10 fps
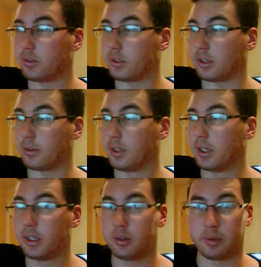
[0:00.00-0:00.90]
So
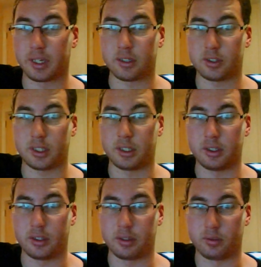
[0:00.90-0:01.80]
we get to see
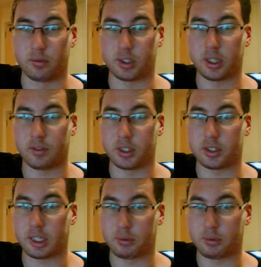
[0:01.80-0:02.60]
the return of Undertaker.